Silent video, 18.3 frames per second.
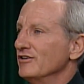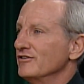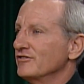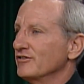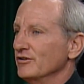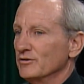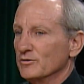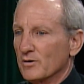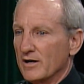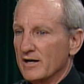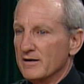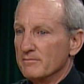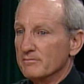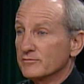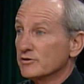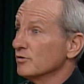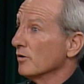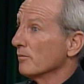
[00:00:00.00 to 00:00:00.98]
to
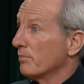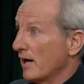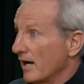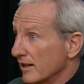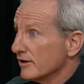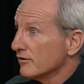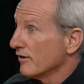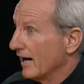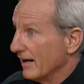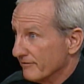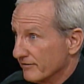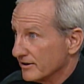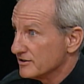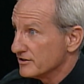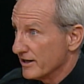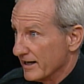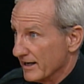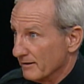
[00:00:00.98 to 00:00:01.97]
a polygraph
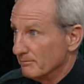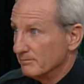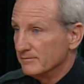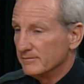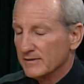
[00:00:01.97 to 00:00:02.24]
exam.